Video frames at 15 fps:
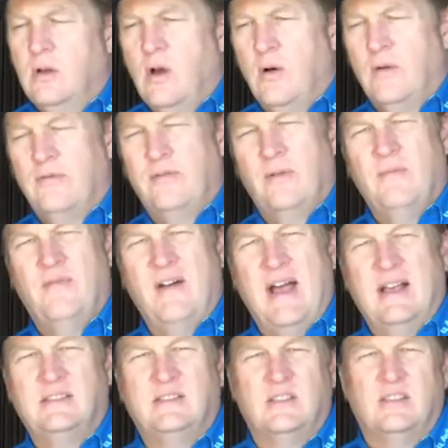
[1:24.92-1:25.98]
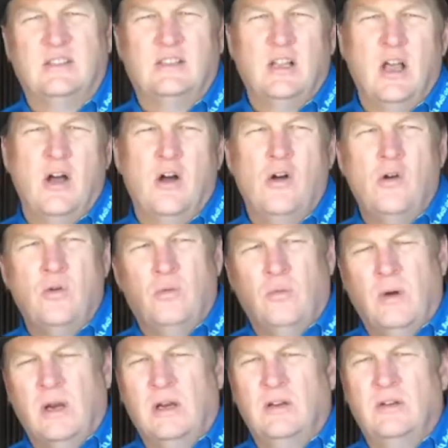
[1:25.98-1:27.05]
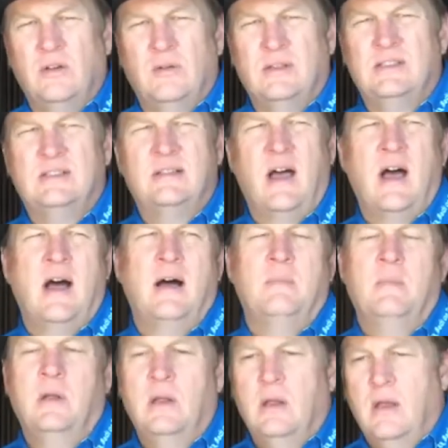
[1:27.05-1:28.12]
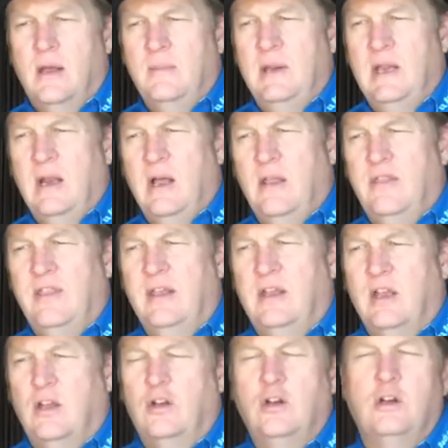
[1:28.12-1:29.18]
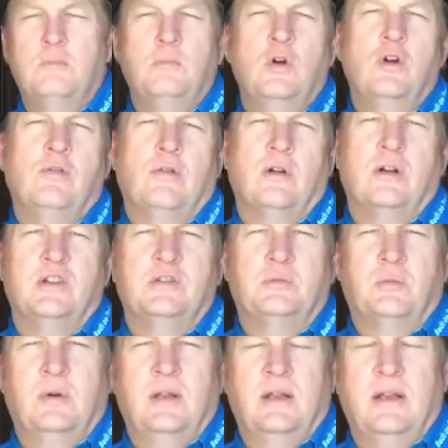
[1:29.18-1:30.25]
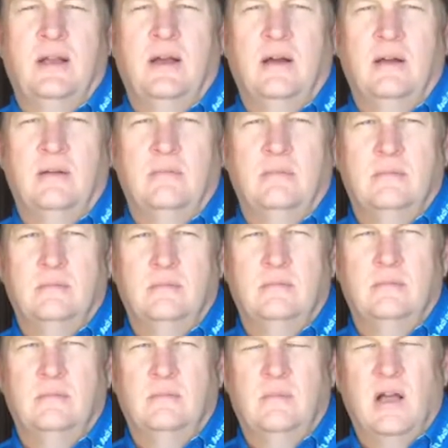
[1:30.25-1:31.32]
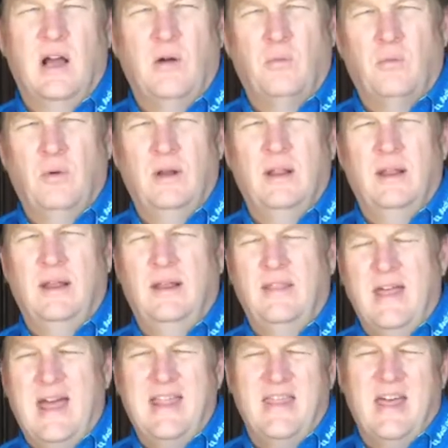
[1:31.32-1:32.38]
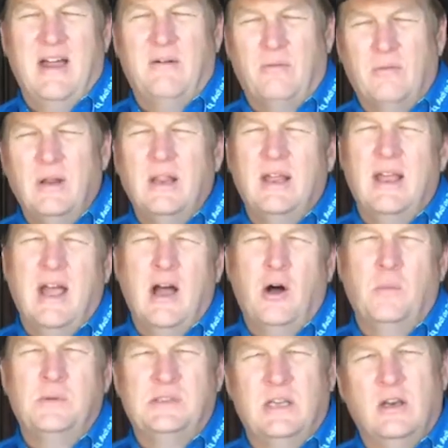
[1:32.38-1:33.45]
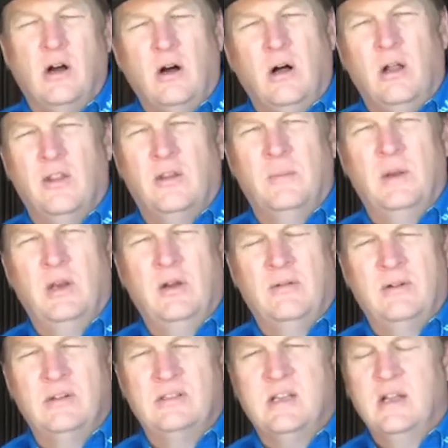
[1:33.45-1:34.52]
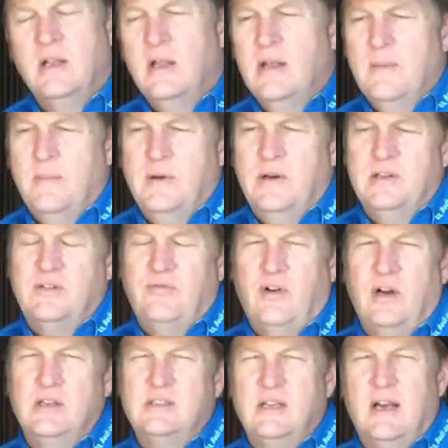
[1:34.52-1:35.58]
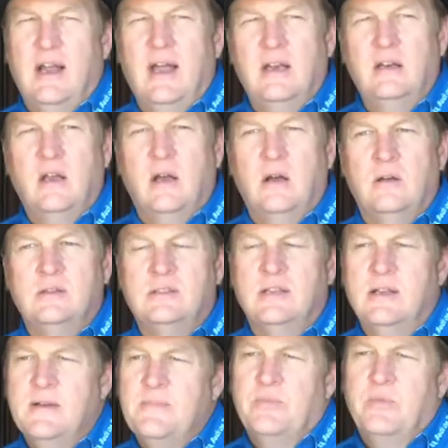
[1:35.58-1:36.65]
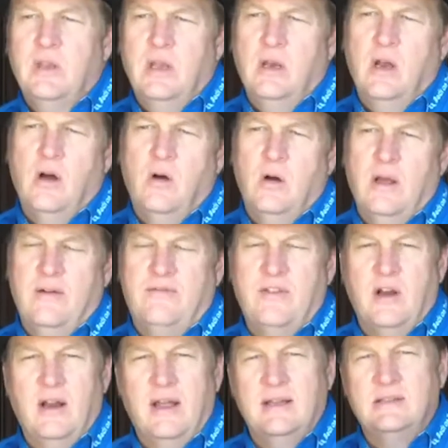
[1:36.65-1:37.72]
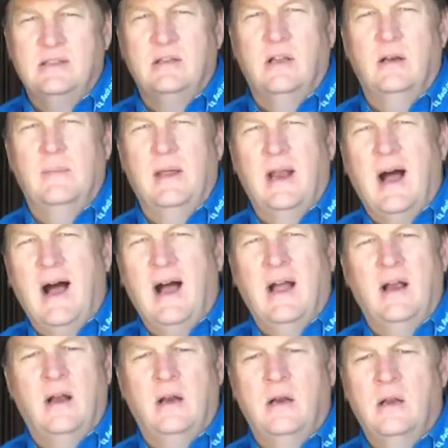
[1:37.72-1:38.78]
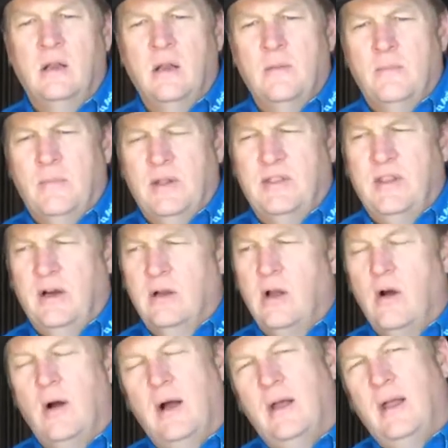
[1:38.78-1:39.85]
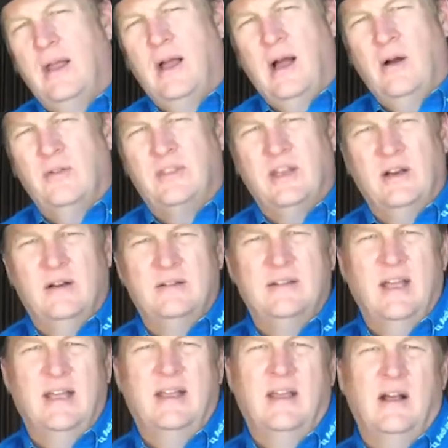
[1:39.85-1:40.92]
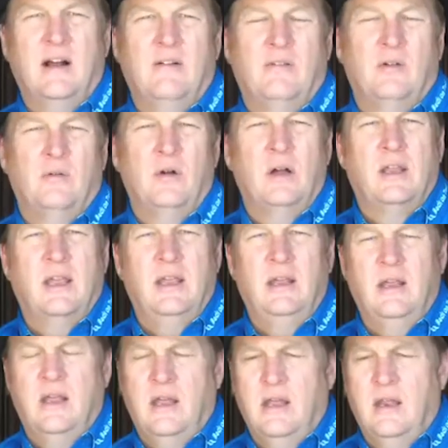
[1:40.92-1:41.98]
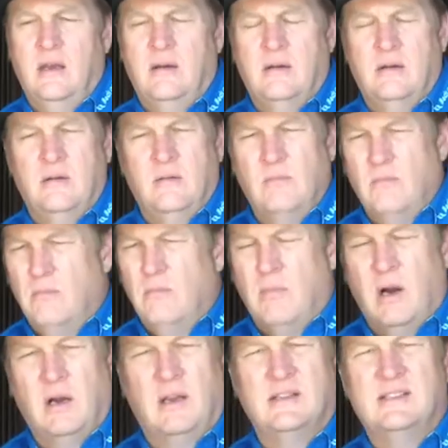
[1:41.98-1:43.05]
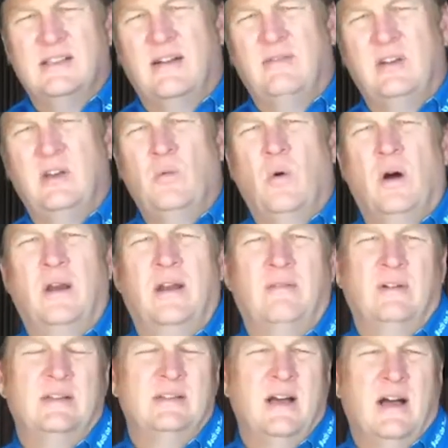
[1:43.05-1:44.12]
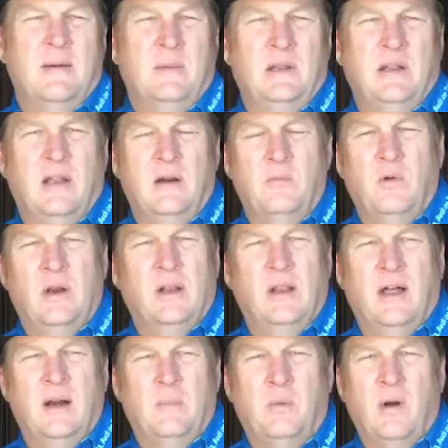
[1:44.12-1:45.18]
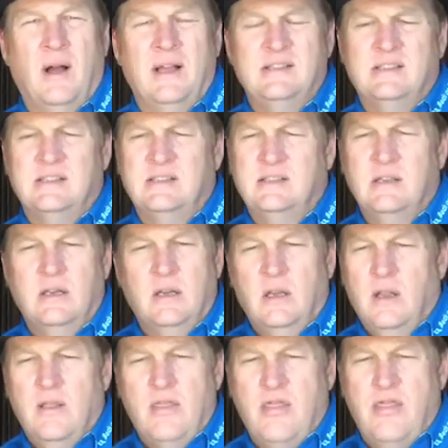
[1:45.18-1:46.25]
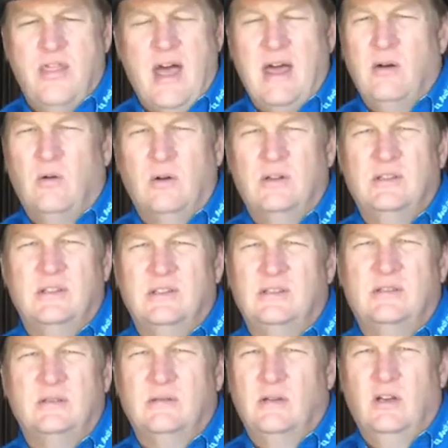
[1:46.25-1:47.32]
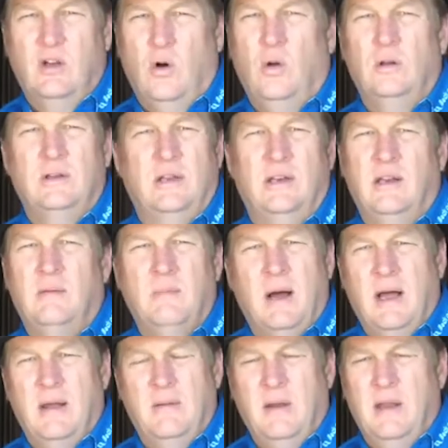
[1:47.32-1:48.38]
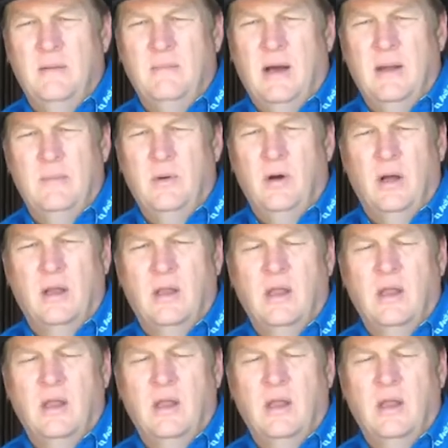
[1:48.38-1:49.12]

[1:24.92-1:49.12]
going from fast to slow, running to a stop. I mean, I think a good mover is really a, a really, that, that really helps in all the maneuvers. But as far as their head goes, you know, if their head's a little bit higher, but they'll go out there and take care of a rookie and mark a 71 every time and let them win a lot of prizes, that horse is golden in my, in my book.